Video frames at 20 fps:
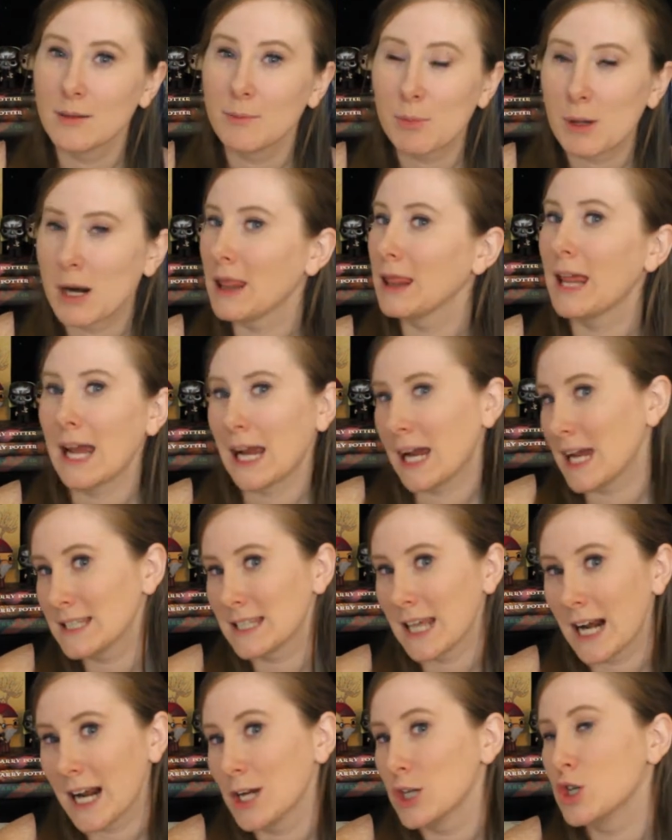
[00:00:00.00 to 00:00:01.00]
But like I
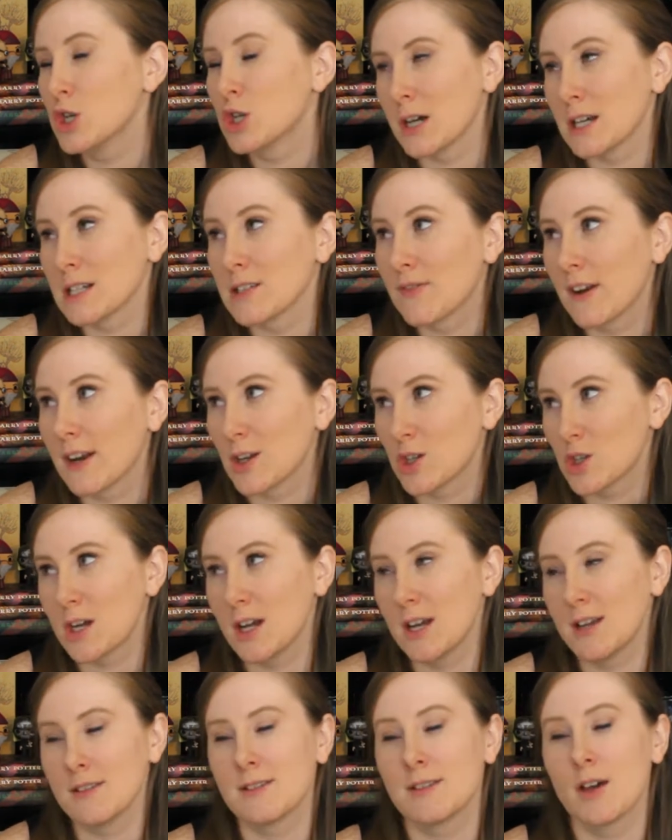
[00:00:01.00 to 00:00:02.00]
said, I just finished
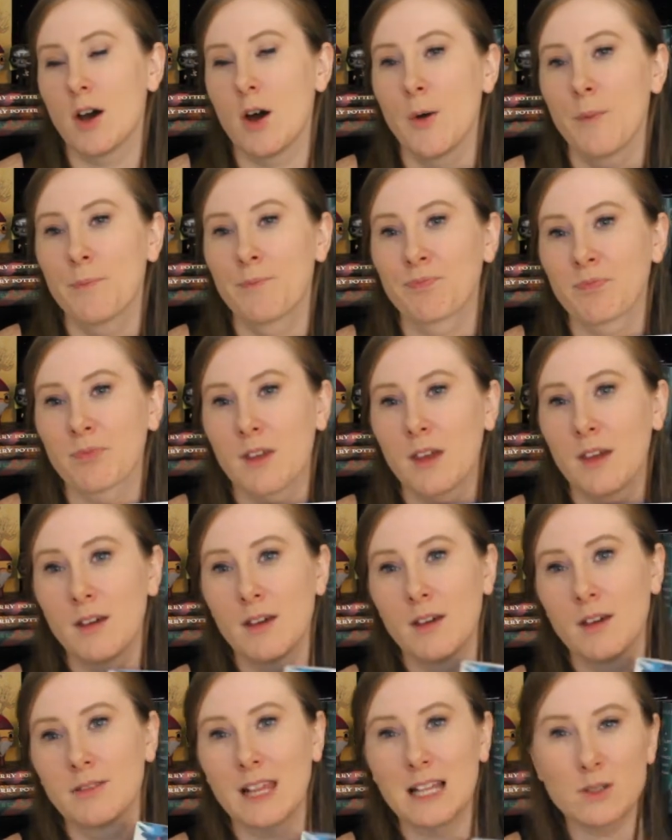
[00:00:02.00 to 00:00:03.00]
it. So
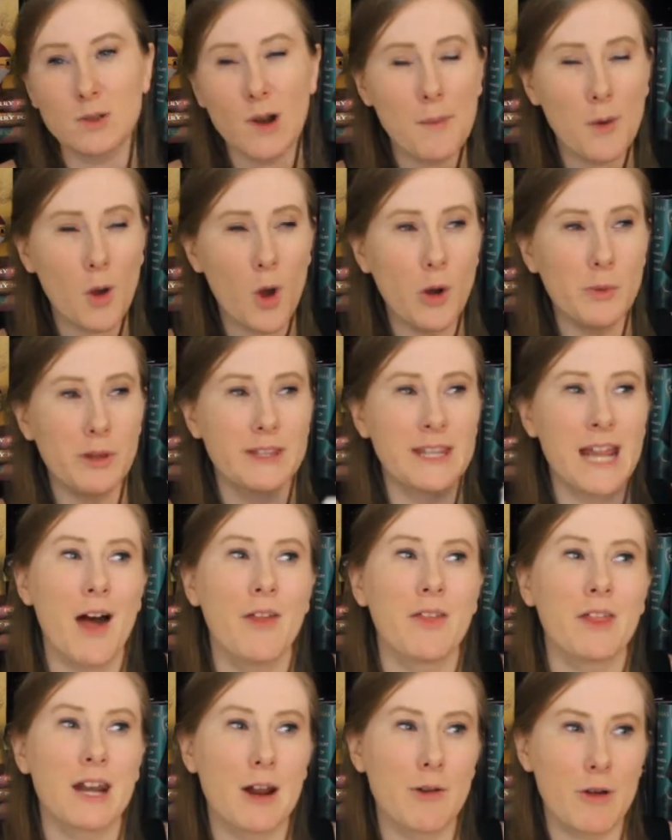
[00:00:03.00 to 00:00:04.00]
that's what I'm going with now
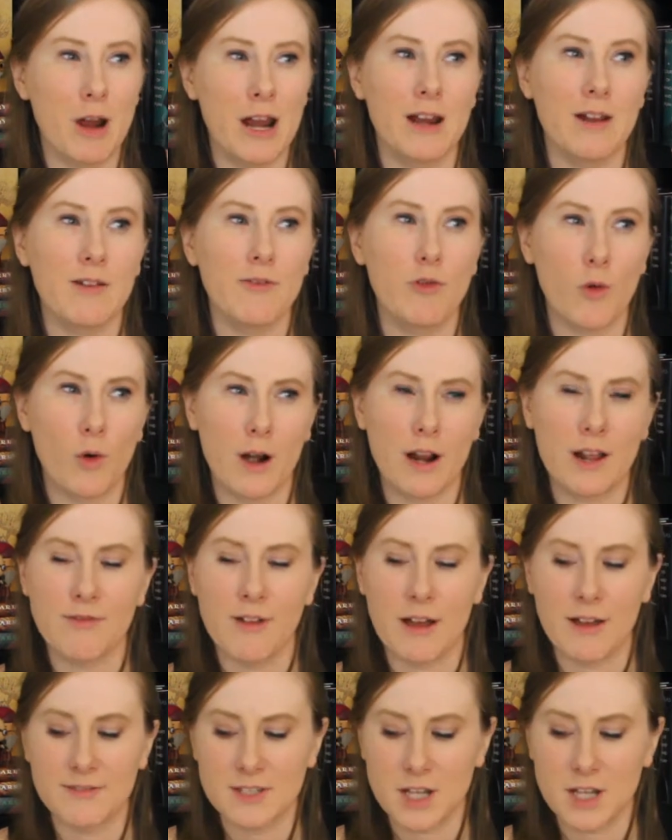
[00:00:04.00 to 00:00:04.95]
that I rated it 4 out of 5